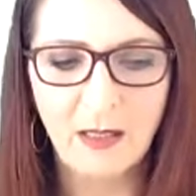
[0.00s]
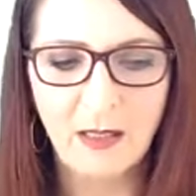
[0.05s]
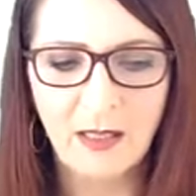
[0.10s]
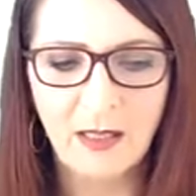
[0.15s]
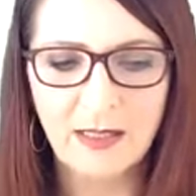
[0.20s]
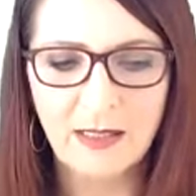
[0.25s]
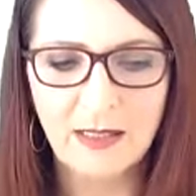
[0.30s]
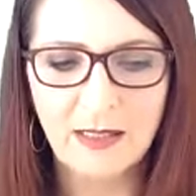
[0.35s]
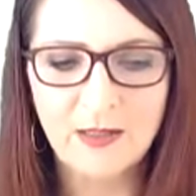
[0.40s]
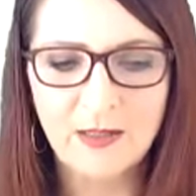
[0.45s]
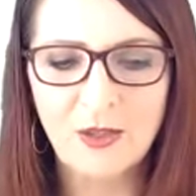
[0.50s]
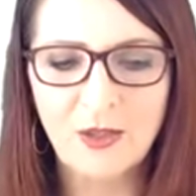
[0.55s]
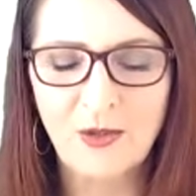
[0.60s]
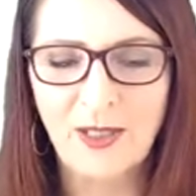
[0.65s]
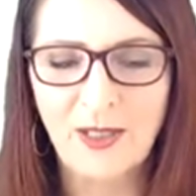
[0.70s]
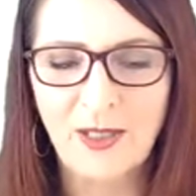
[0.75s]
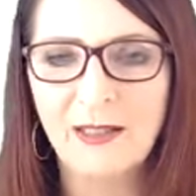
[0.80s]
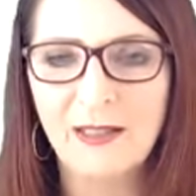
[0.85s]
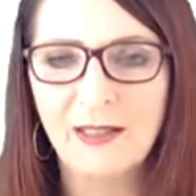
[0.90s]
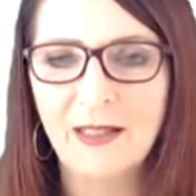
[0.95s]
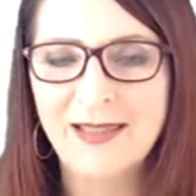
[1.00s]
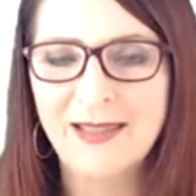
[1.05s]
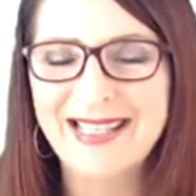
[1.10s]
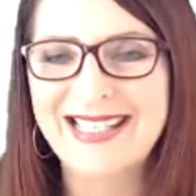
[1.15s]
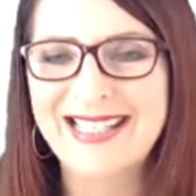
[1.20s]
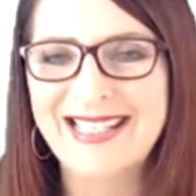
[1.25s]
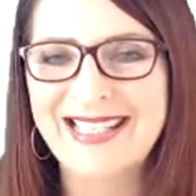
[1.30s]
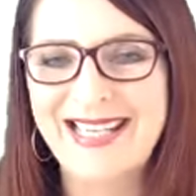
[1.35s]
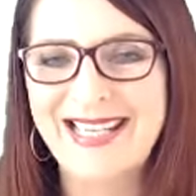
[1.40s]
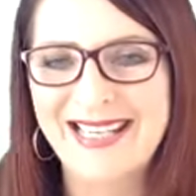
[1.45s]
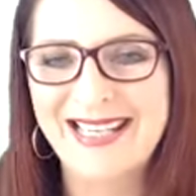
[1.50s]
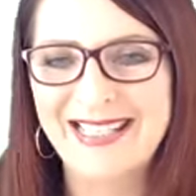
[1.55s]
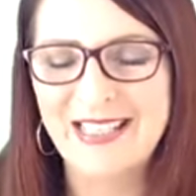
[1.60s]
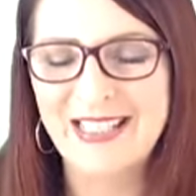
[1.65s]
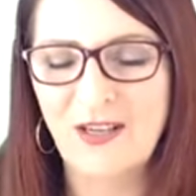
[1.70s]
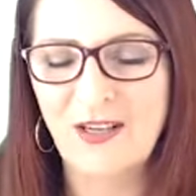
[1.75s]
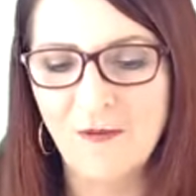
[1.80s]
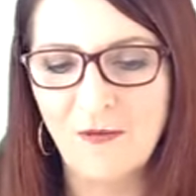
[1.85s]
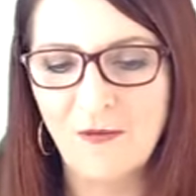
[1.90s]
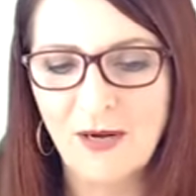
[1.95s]
In Australia, the stats
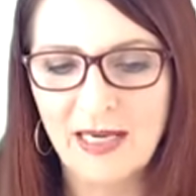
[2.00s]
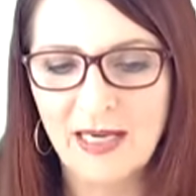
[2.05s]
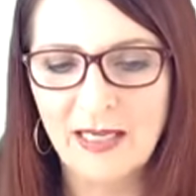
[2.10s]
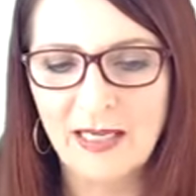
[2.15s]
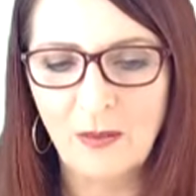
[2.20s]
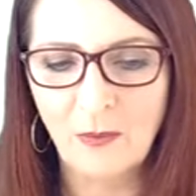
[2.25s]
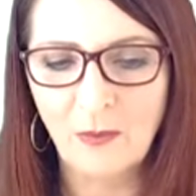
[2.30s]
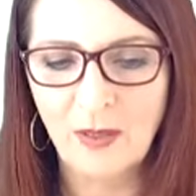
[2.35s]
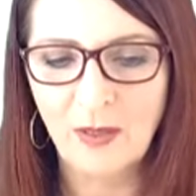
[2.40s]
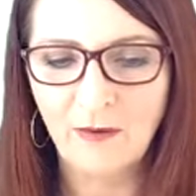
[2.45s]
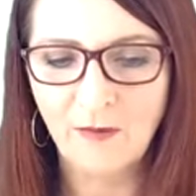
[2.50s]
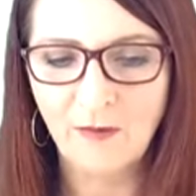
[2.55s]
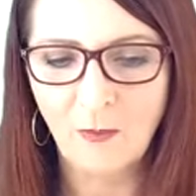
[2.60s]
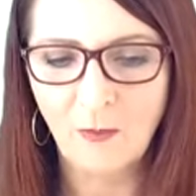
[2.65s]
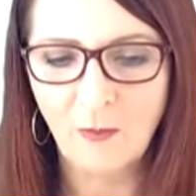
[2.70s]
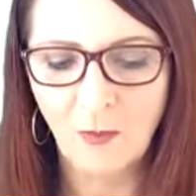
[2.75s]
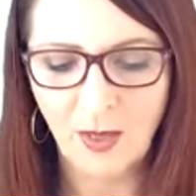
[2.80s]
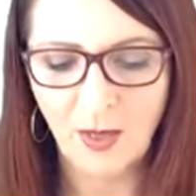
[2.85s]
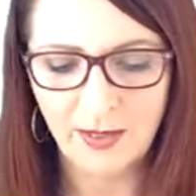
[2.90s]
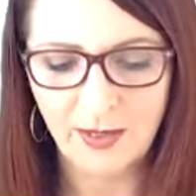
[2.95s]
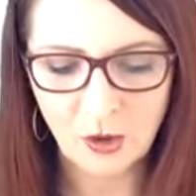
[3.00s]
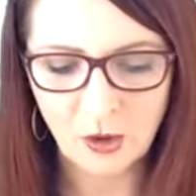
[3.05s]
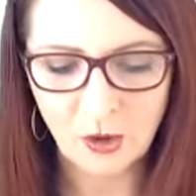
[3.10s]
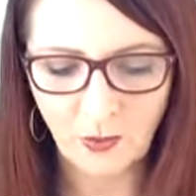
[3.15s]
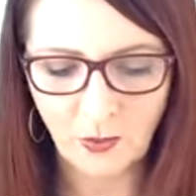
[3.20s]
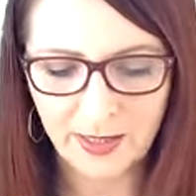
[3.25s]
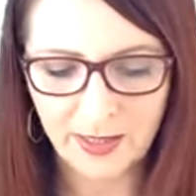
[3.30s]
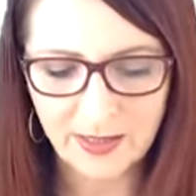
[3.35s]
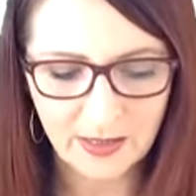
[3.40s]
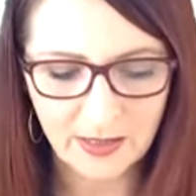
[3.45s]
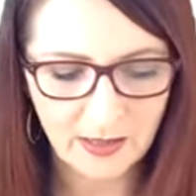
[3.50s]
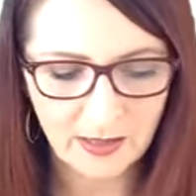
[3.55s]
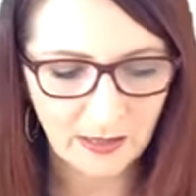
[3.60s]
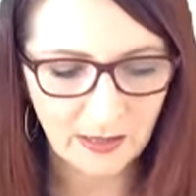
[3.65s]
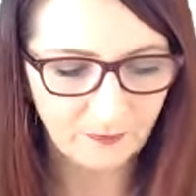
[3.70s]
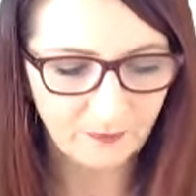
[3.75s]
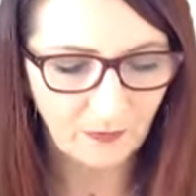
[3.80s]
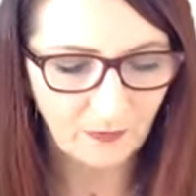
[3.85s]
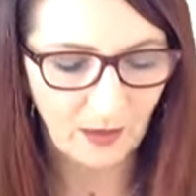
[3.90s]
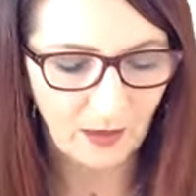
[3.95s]
I've read anywhere from 1 in 20,
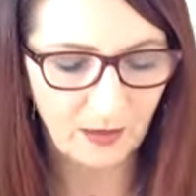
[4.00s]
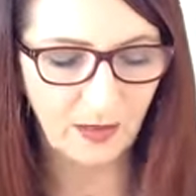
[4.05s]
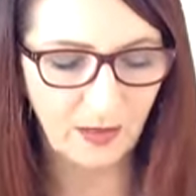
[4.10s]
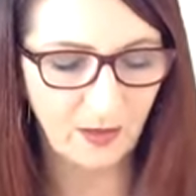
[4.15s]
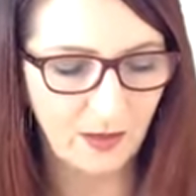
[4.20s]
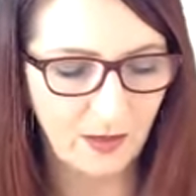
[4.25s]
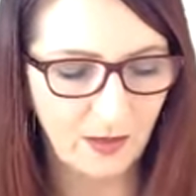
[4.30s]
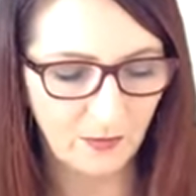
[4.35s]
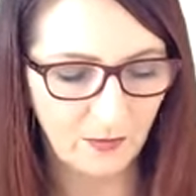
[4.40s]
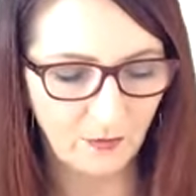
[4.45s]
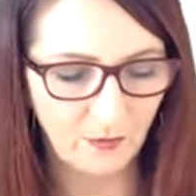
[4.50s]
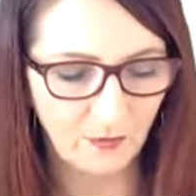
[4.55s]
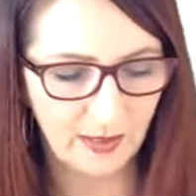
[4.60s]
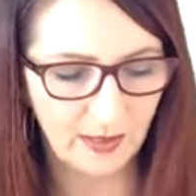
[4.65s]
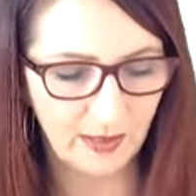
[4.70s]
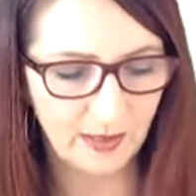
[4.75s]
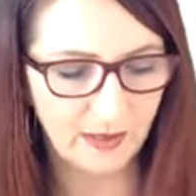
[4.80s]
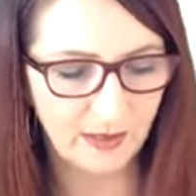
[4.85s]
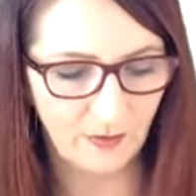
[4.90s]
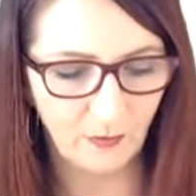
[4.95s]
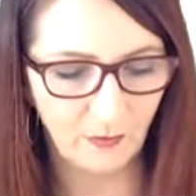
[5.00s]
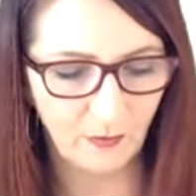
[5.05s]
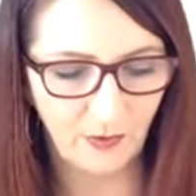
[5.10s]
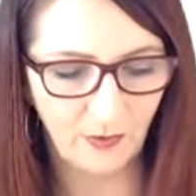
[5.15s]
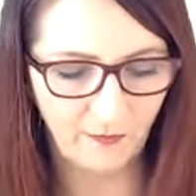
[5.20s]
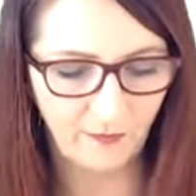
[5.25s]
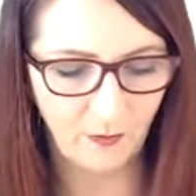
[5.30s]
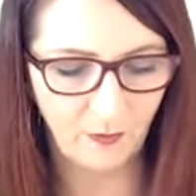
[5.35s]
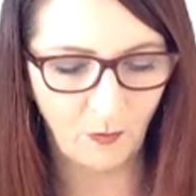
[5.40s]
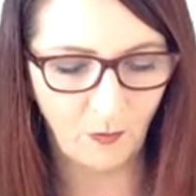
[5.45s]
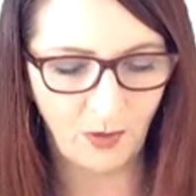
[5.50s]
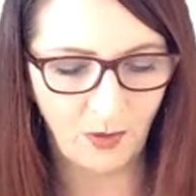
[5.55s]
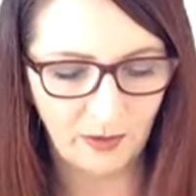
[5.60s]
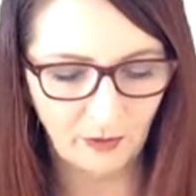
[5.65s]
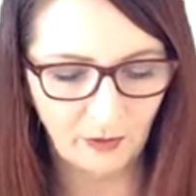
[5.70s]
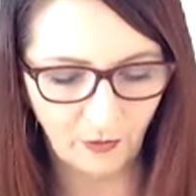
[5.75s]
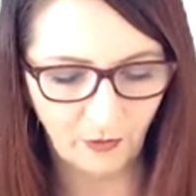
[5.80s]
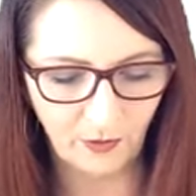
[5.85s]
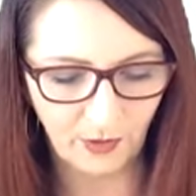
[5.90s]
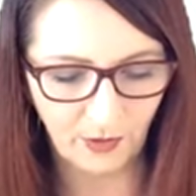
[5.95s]
and then I did read somewhere from 1 in
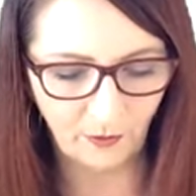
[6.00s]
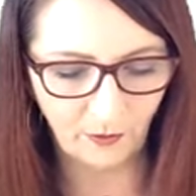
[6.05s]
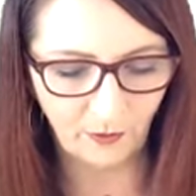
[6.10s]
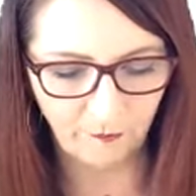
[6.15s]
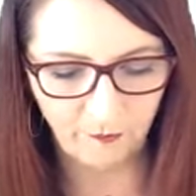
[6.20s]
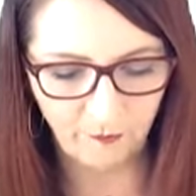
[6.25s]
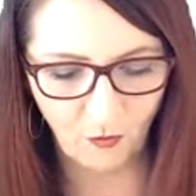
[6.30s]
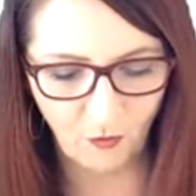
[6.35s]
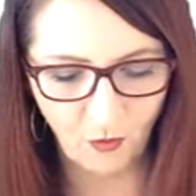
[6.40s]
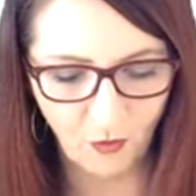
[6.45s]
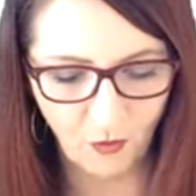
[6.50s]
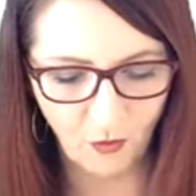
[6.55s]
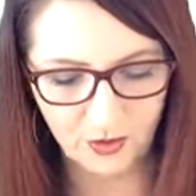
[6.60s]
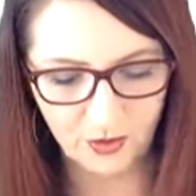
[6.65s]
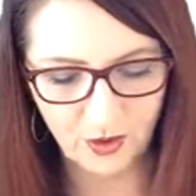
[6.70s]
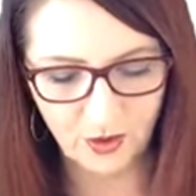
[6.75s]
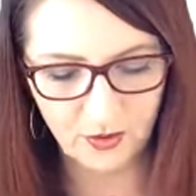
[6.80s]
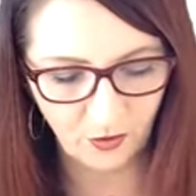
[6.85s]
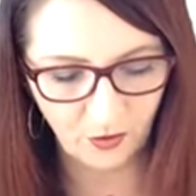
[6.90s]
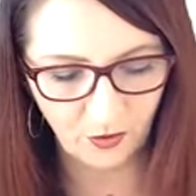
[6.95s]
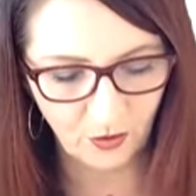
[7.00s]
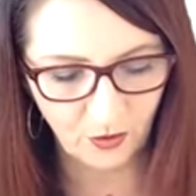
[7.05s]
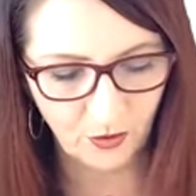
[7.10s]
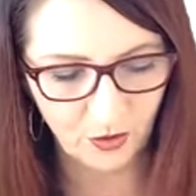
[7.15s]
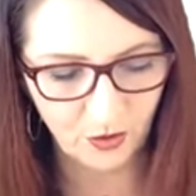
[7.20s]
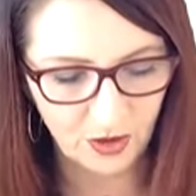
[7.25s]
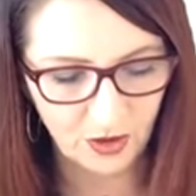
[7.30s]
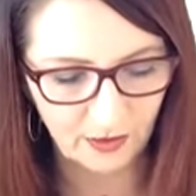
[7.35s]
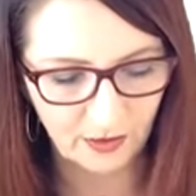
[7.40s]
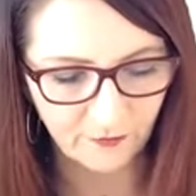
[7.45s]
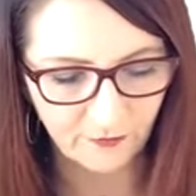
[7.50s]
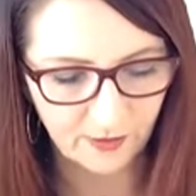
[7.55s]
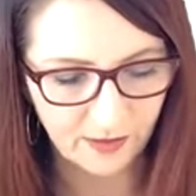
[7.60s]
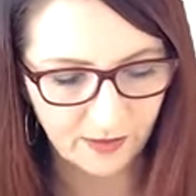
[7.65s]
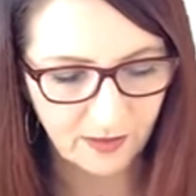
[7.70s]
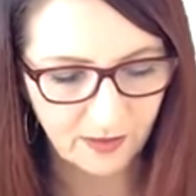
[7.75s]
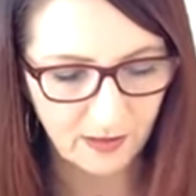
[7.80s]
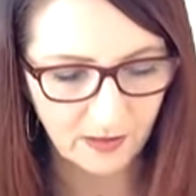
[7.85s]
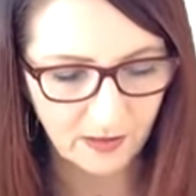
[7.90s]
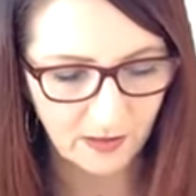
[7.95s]
3 to 4, which is a huge difference,
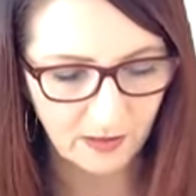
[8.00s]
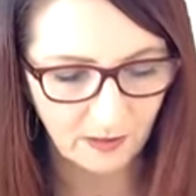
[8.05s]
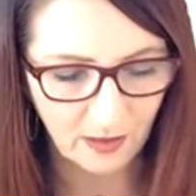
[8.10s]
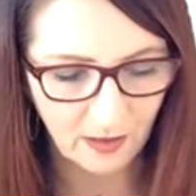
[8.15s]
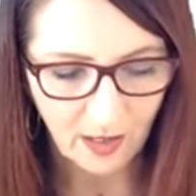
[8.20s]
isn't it?